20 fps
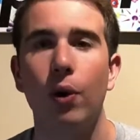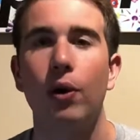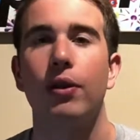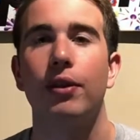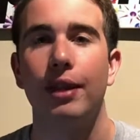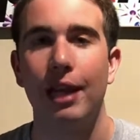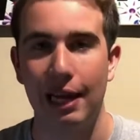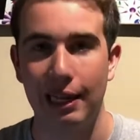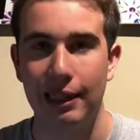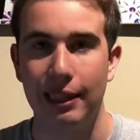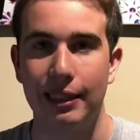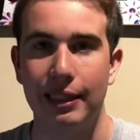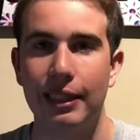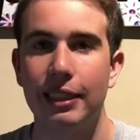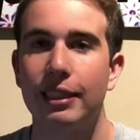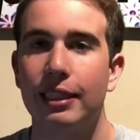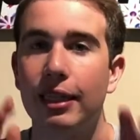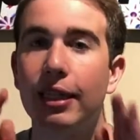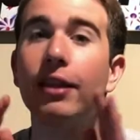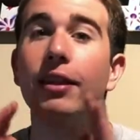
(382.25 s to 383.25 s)
Not this
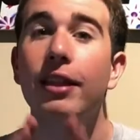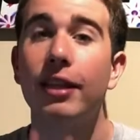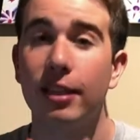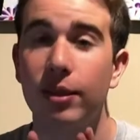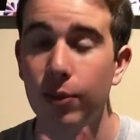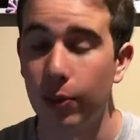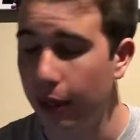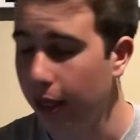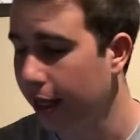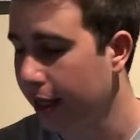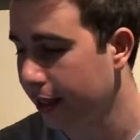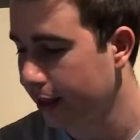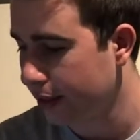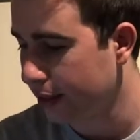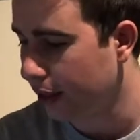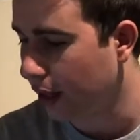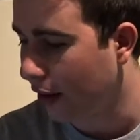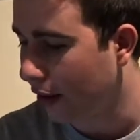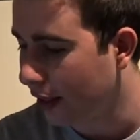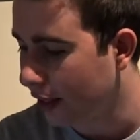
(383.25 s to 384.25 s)
season. This week,
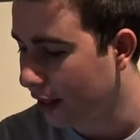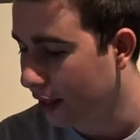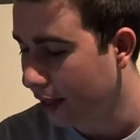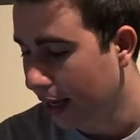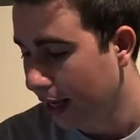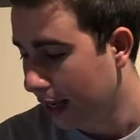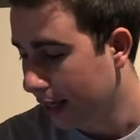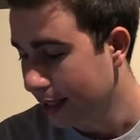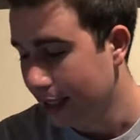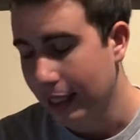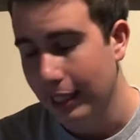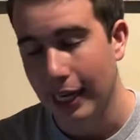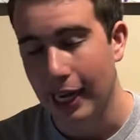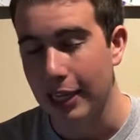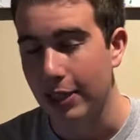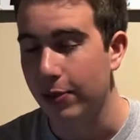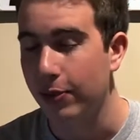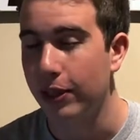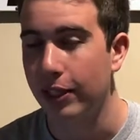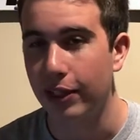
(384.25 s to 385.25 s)
sorry. It's the
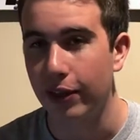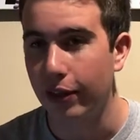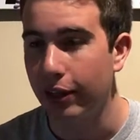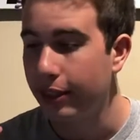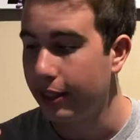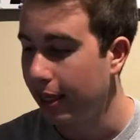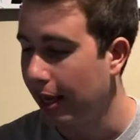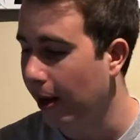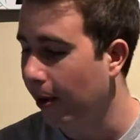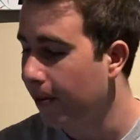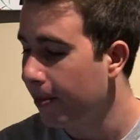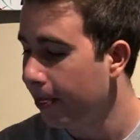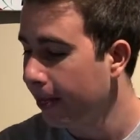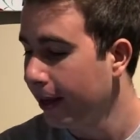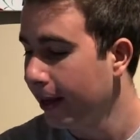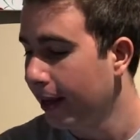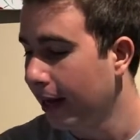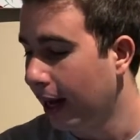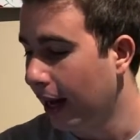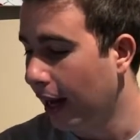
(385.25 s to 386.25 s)
last week, you can tell.
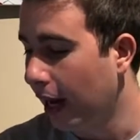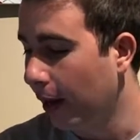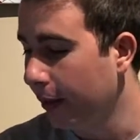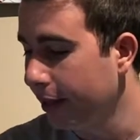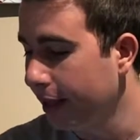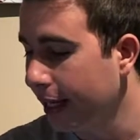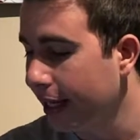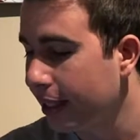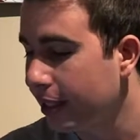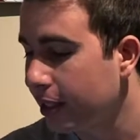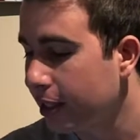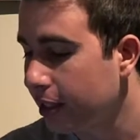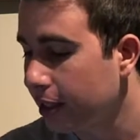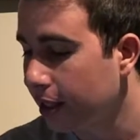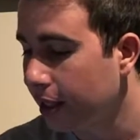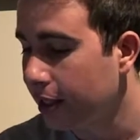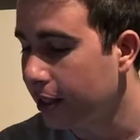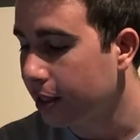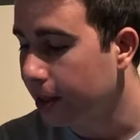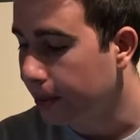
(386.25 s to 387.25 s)
And that is
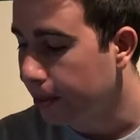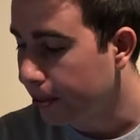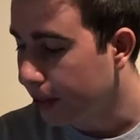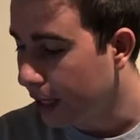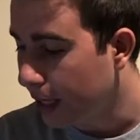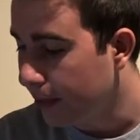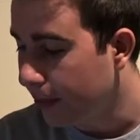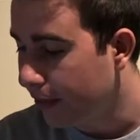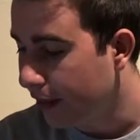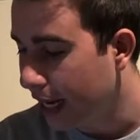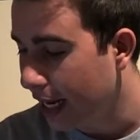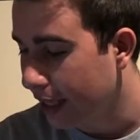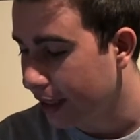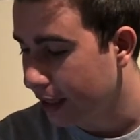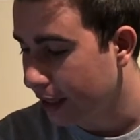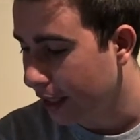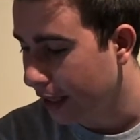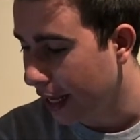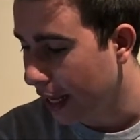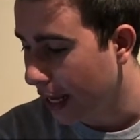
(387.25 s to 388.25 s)
the Supreme Vans
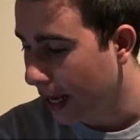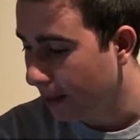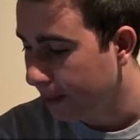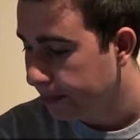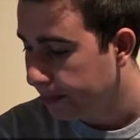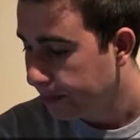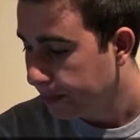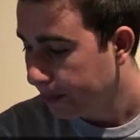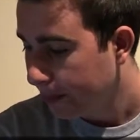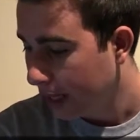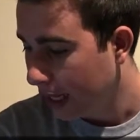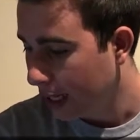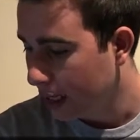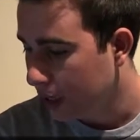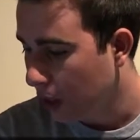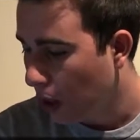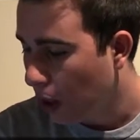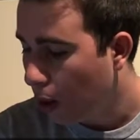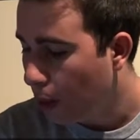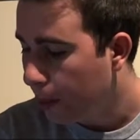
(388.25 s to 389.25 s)
collab. It's a
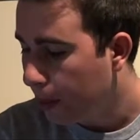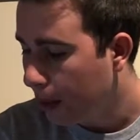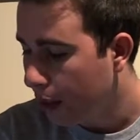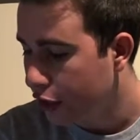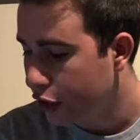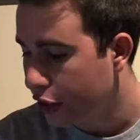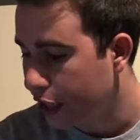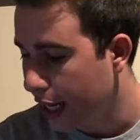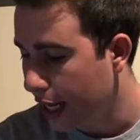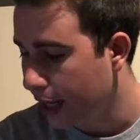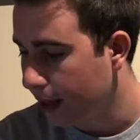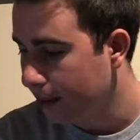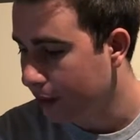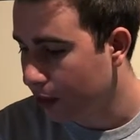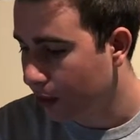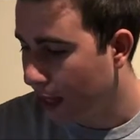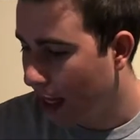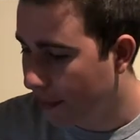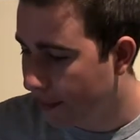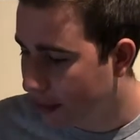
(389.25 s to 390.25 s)
hole punch denim. So
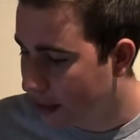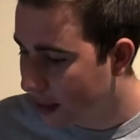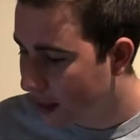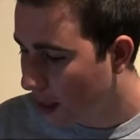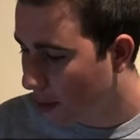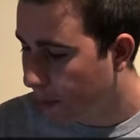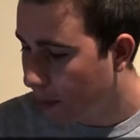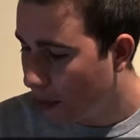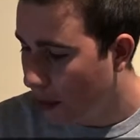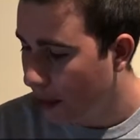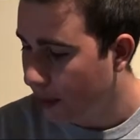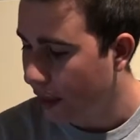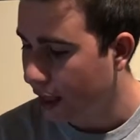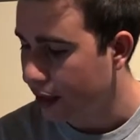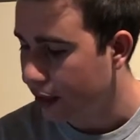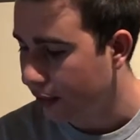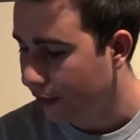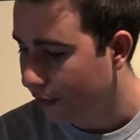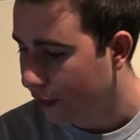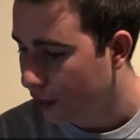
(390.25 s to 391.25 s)
we have the slip-on. That's
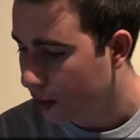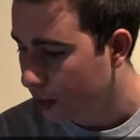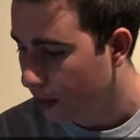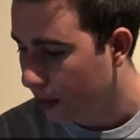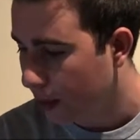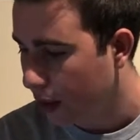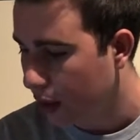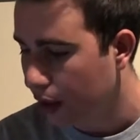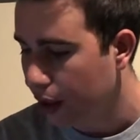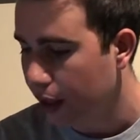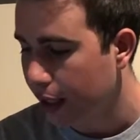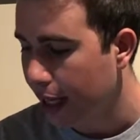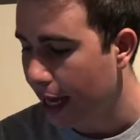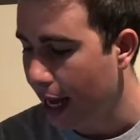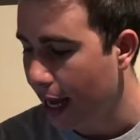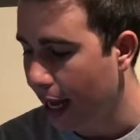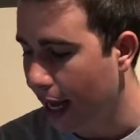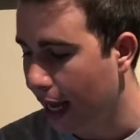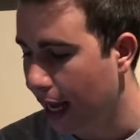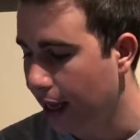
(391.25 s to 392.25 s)
the first one we're gonna look
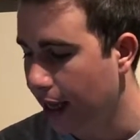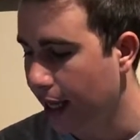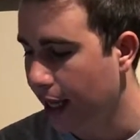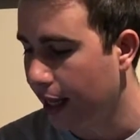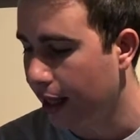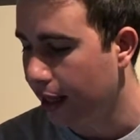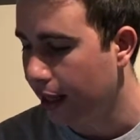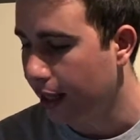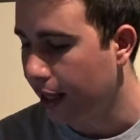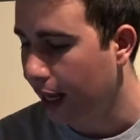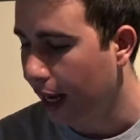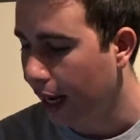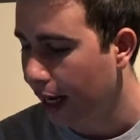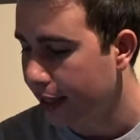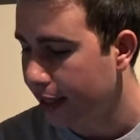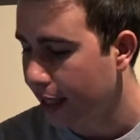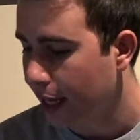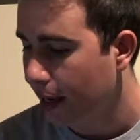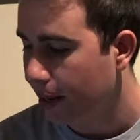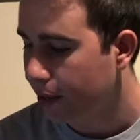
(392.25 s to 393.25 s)
at, and then the high
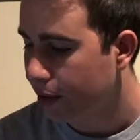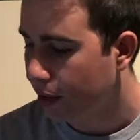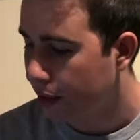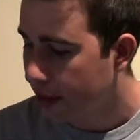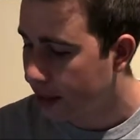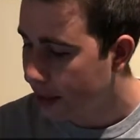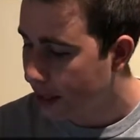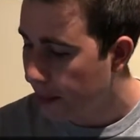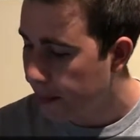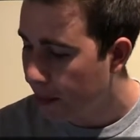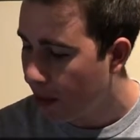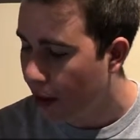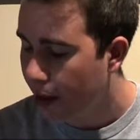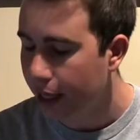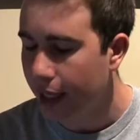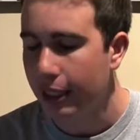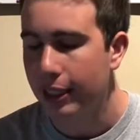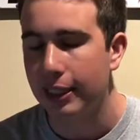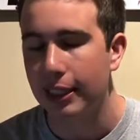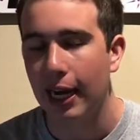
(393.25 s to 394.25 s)
top. So the slip-on
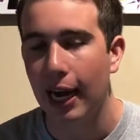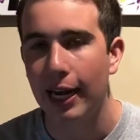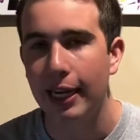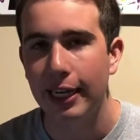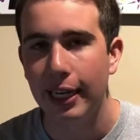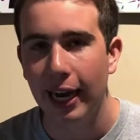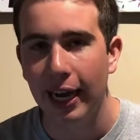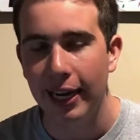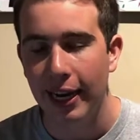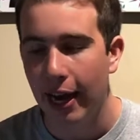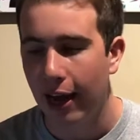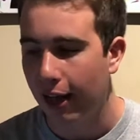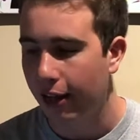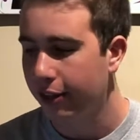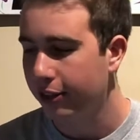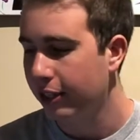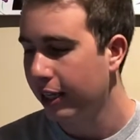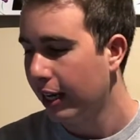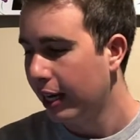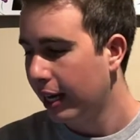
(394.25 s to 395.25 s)
is
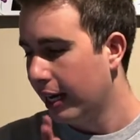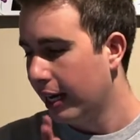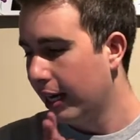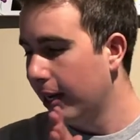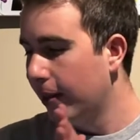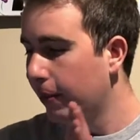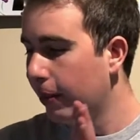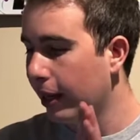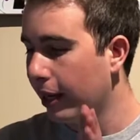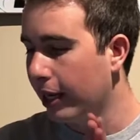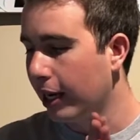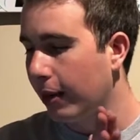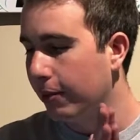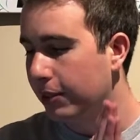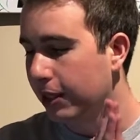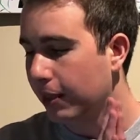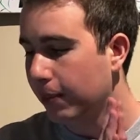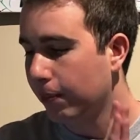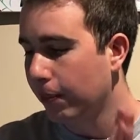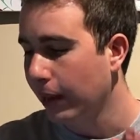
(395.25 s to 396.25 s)
$98. It comes
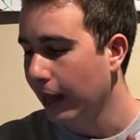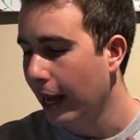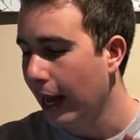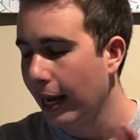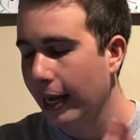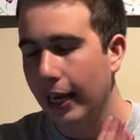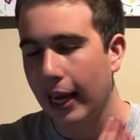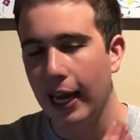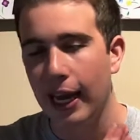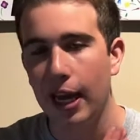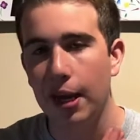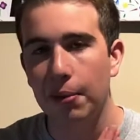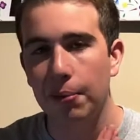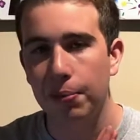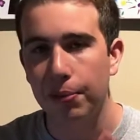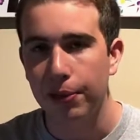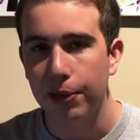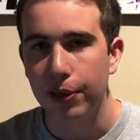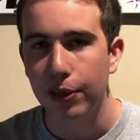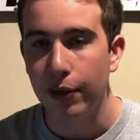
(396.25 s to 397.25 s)
in black and
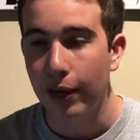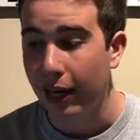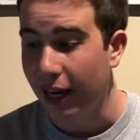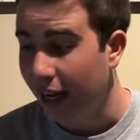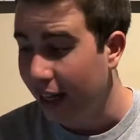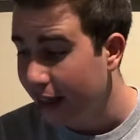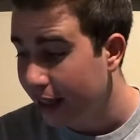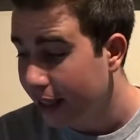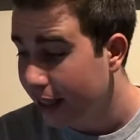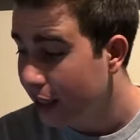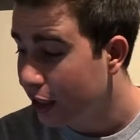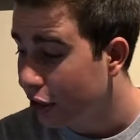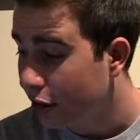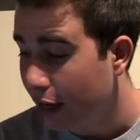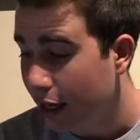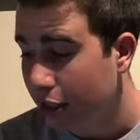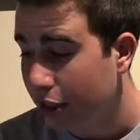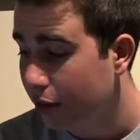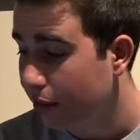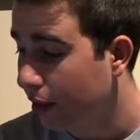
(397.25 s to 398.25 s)
blue, and I think these are
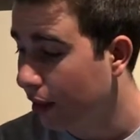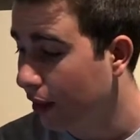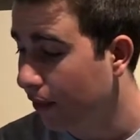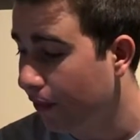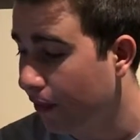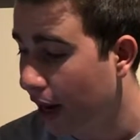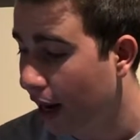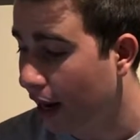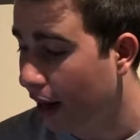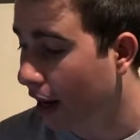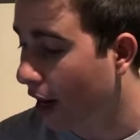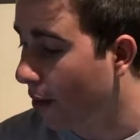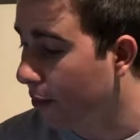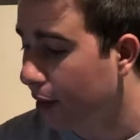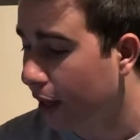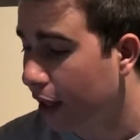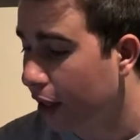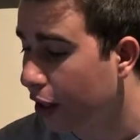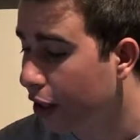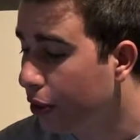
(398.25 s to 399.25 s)
actually really fire. I'm
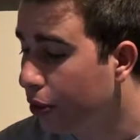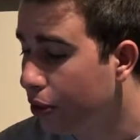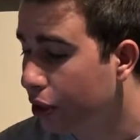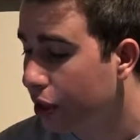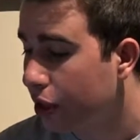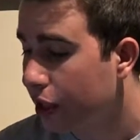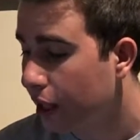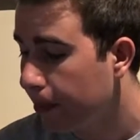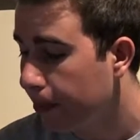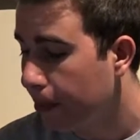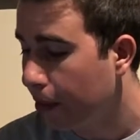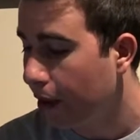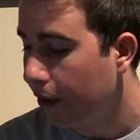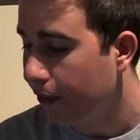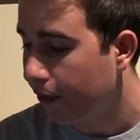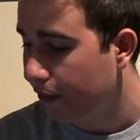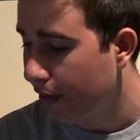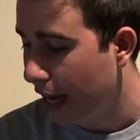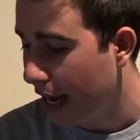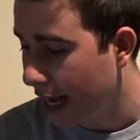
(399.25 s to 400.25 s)
not a huge slip-on
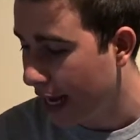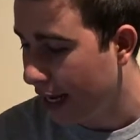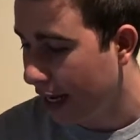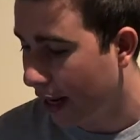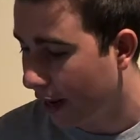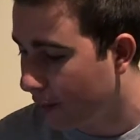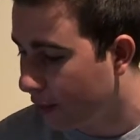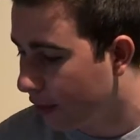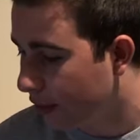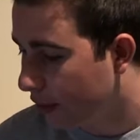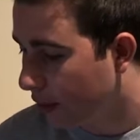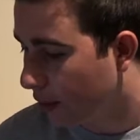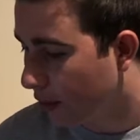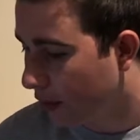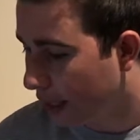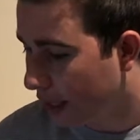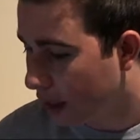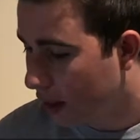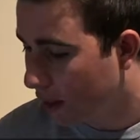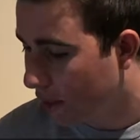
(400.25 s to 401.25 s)
fan. I really don't
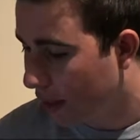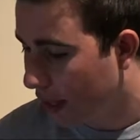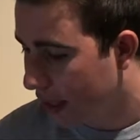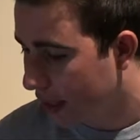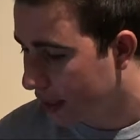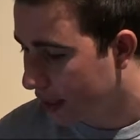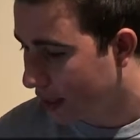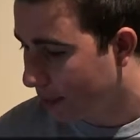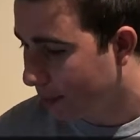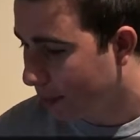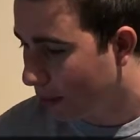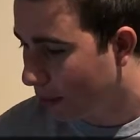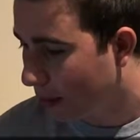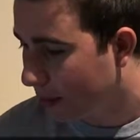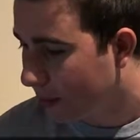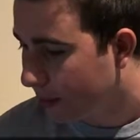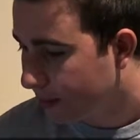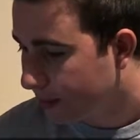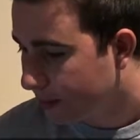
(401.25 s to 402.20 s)
like the Vans slip-on.